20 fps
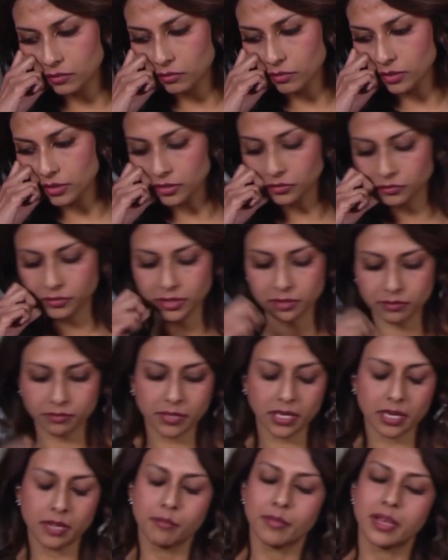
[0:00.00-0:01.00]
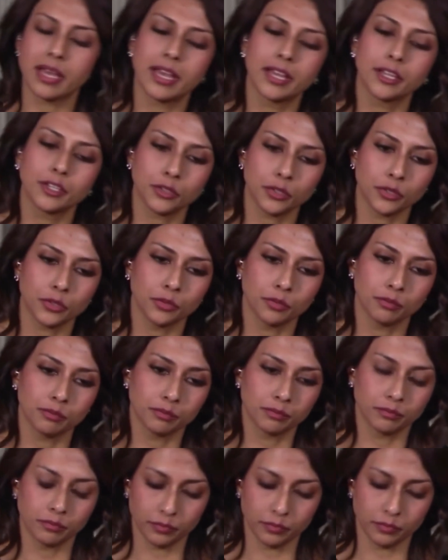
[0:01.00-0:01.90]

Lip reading: was written by a man who